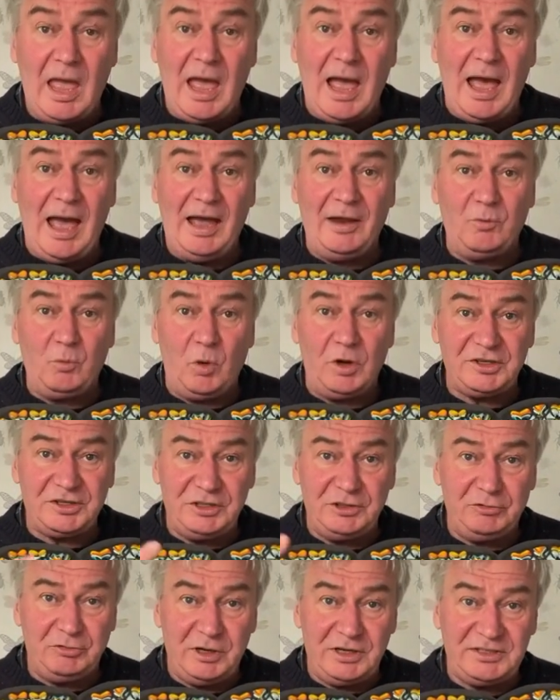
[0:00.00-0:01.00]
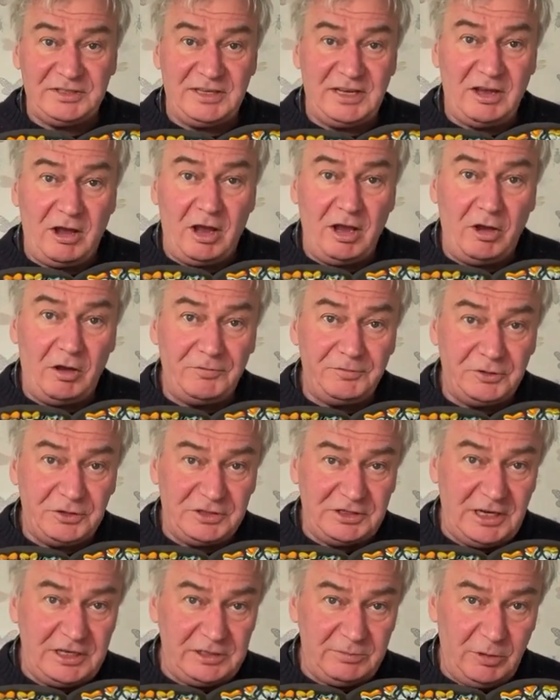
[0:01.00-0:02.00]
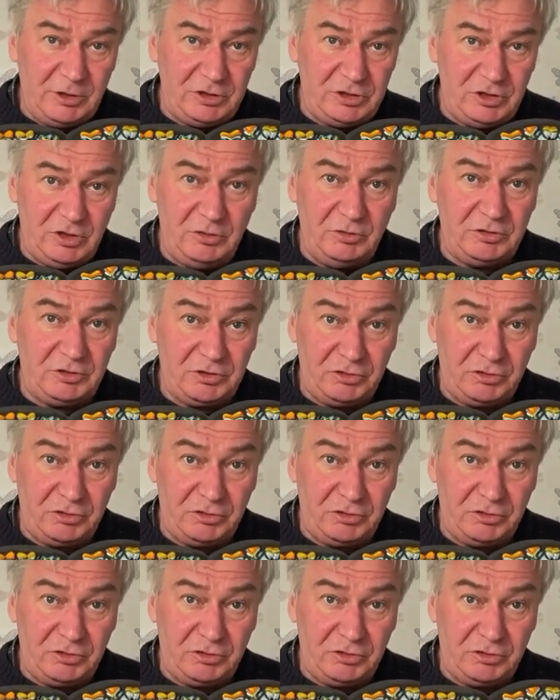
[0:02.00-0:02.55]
And what's interesting, I often say to my students,